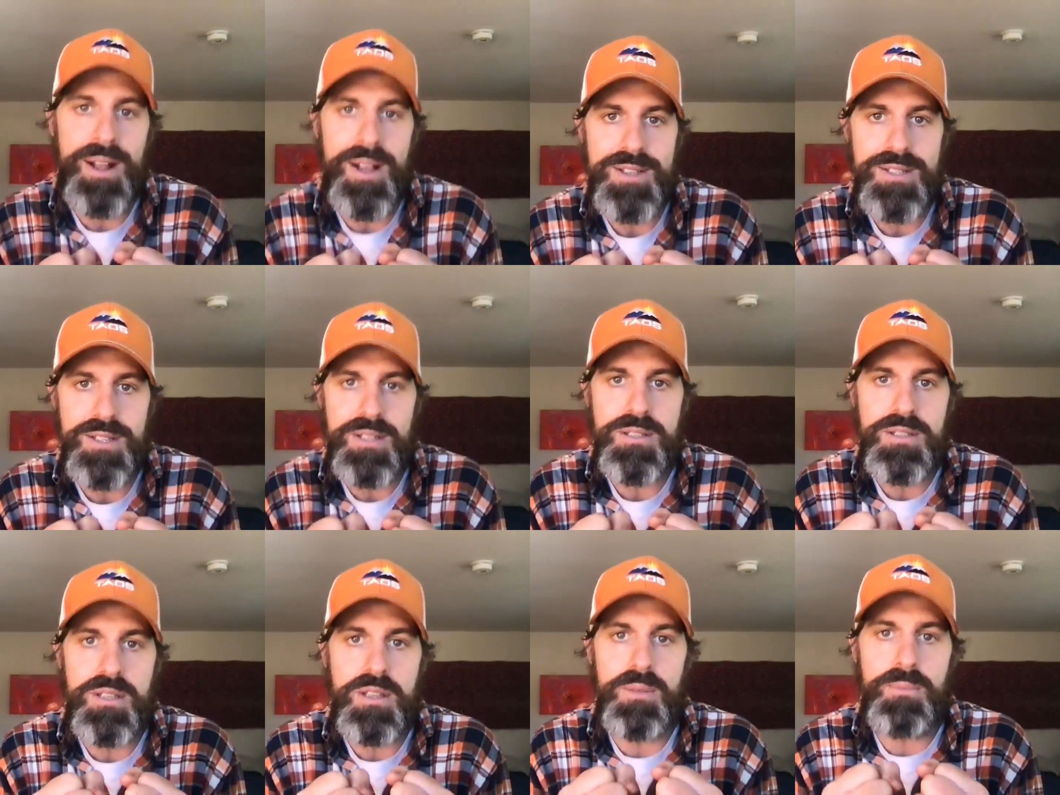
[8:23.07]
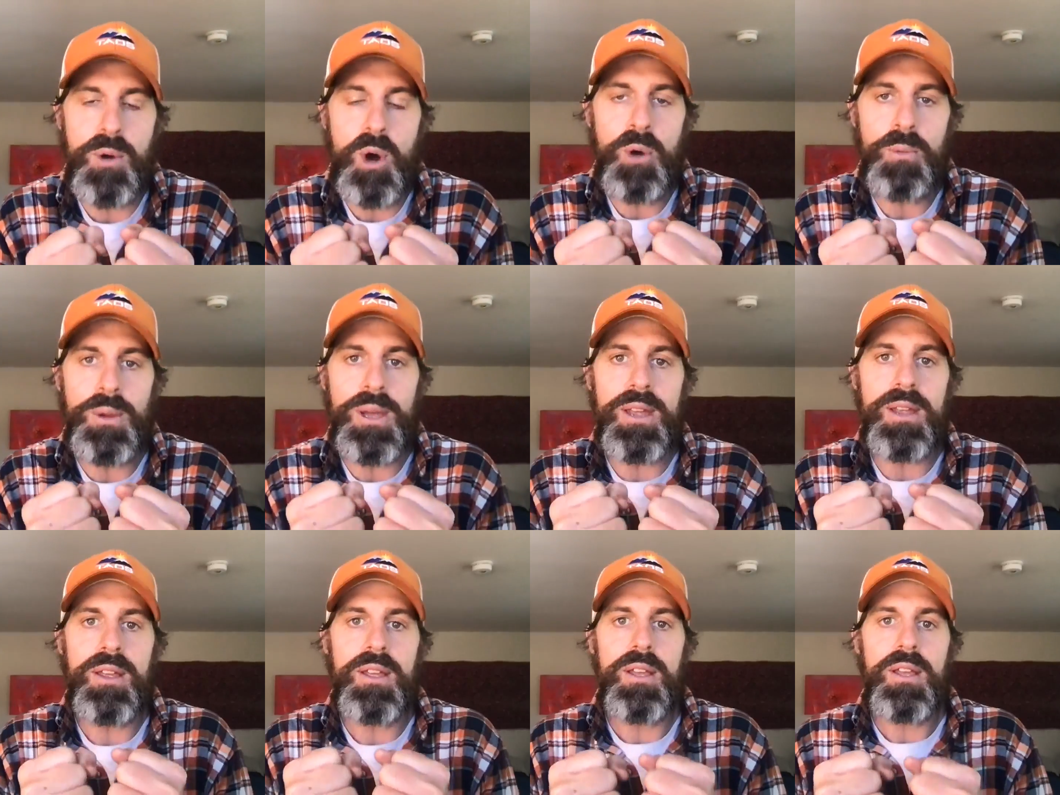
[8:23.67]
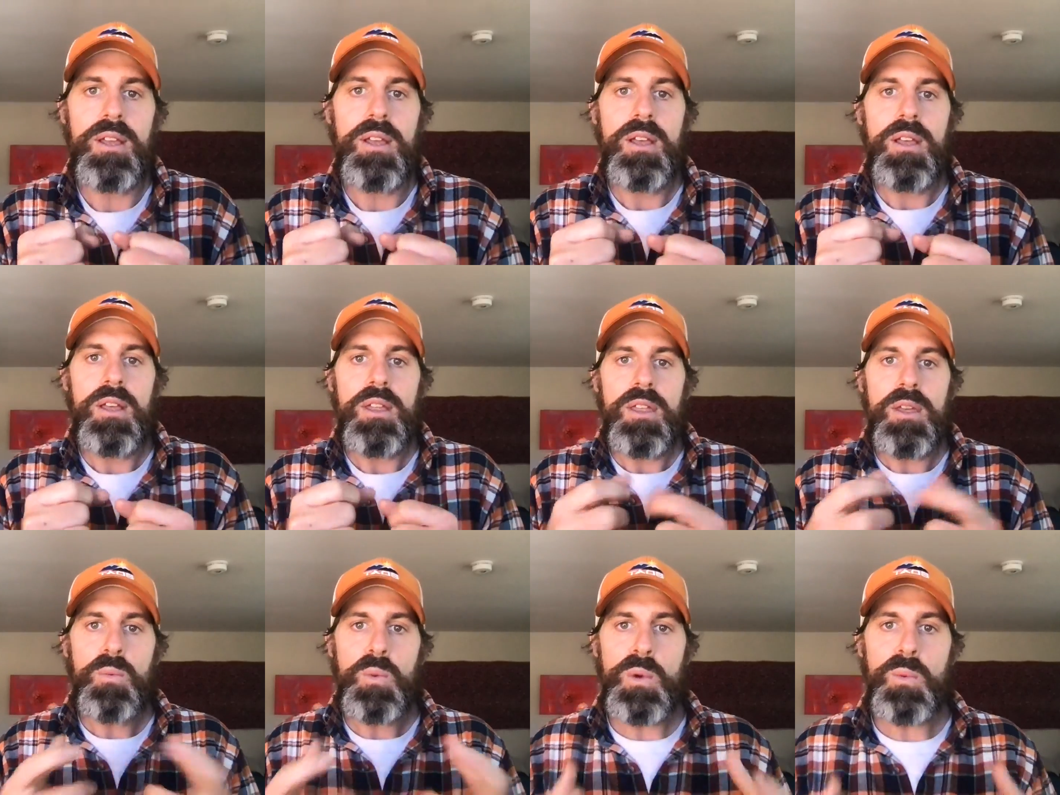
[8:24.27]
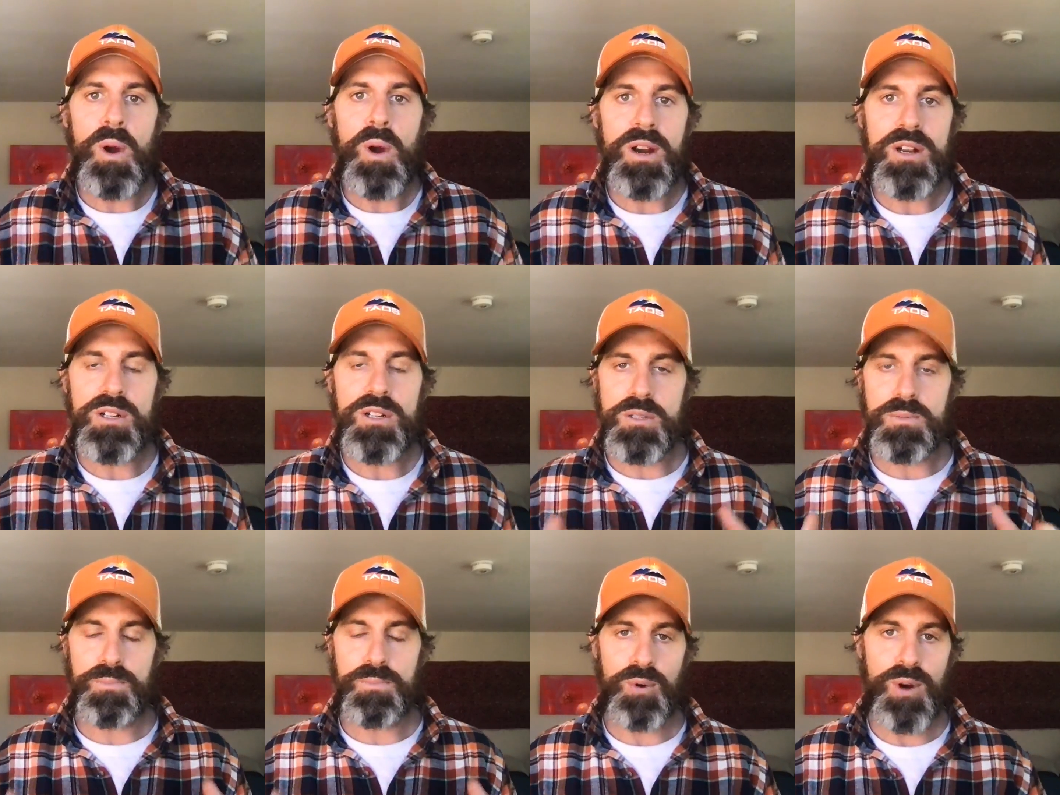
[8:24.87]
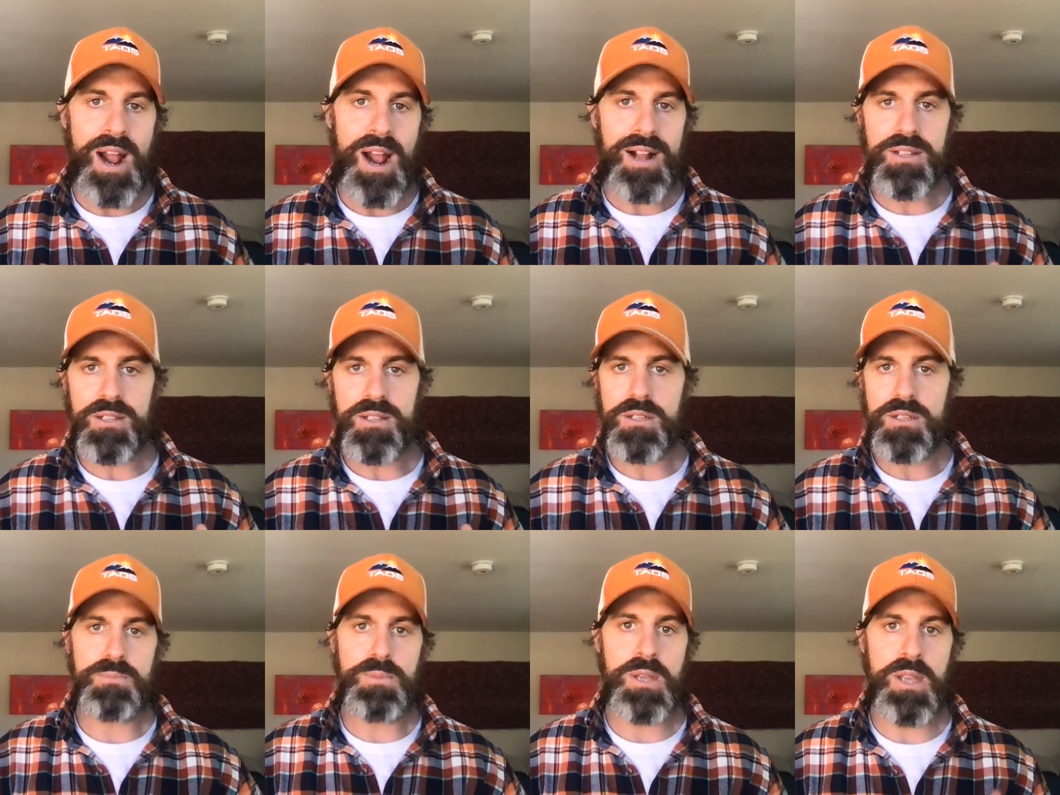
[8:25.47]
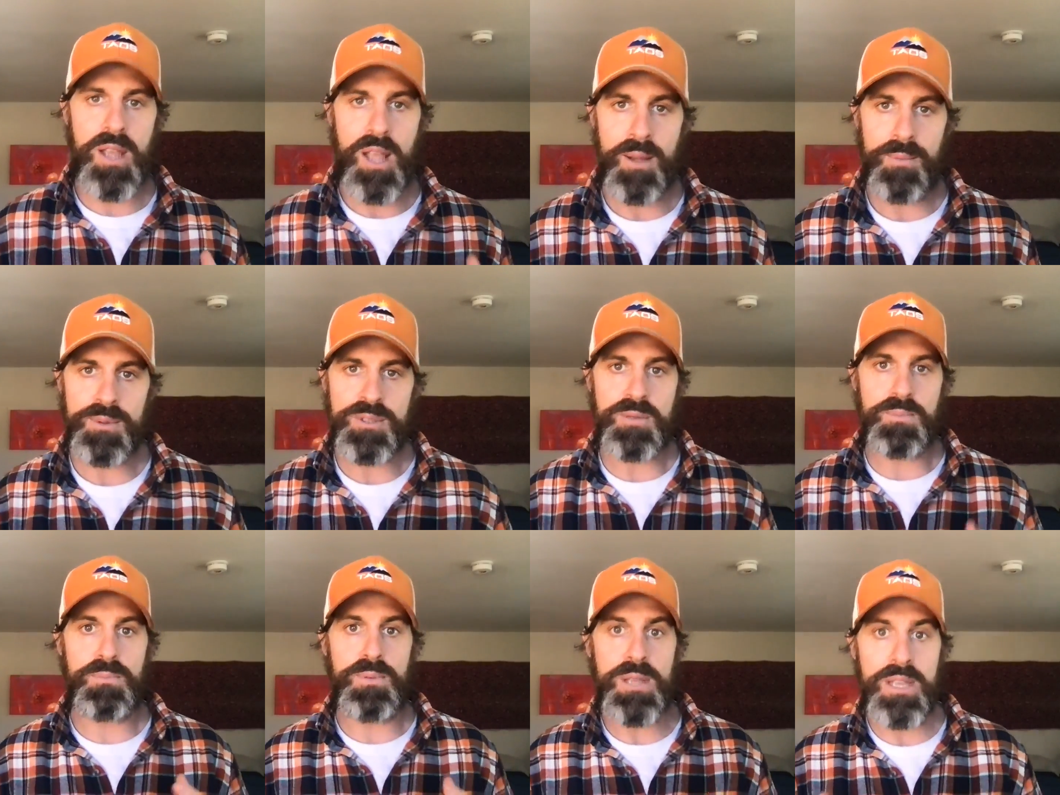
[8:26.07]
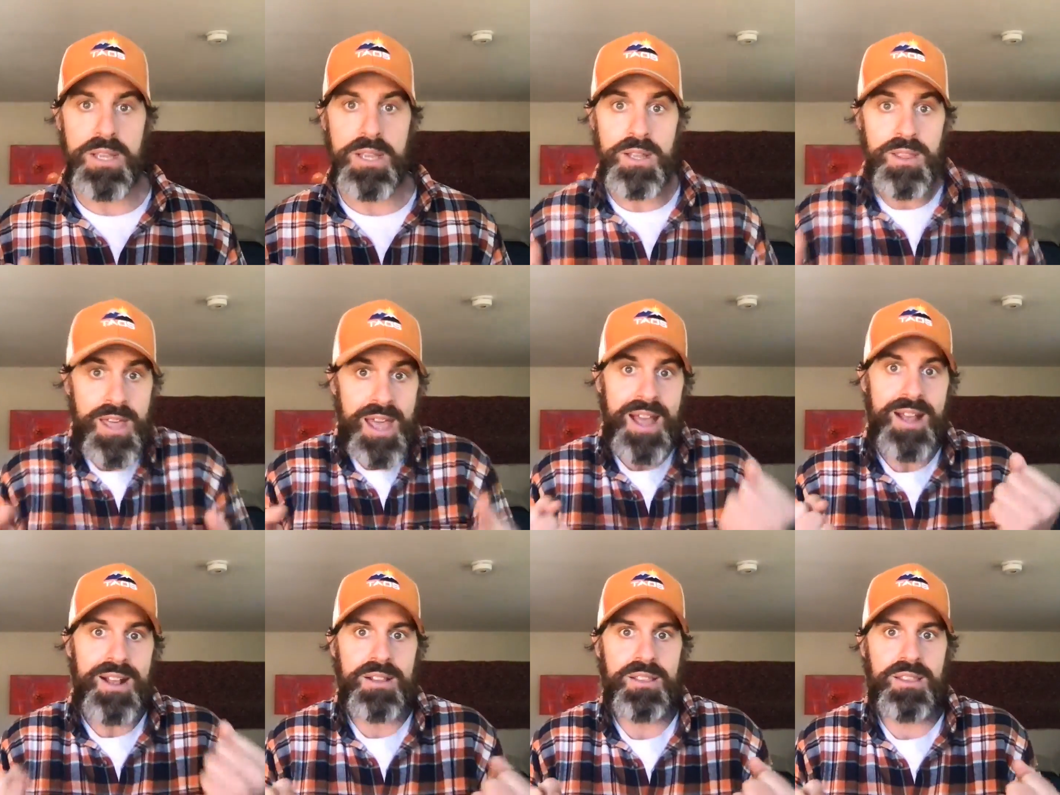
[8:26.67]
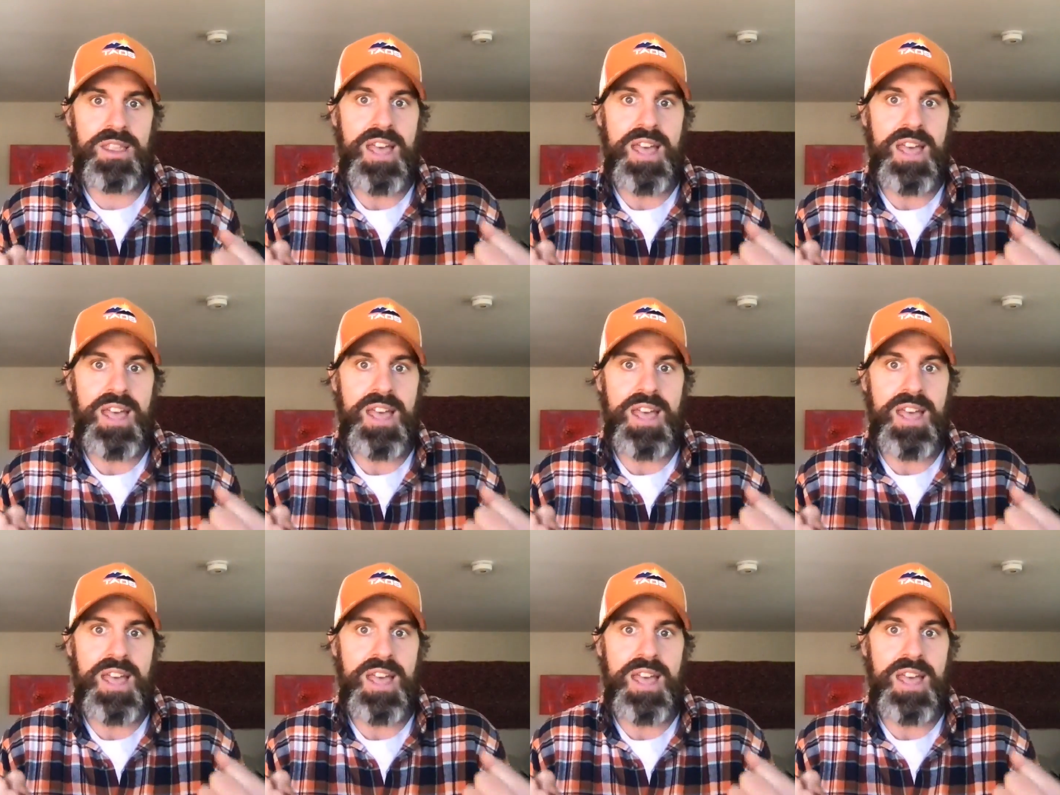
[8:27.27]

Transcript: us into the moment, then we want to just practice being able to be that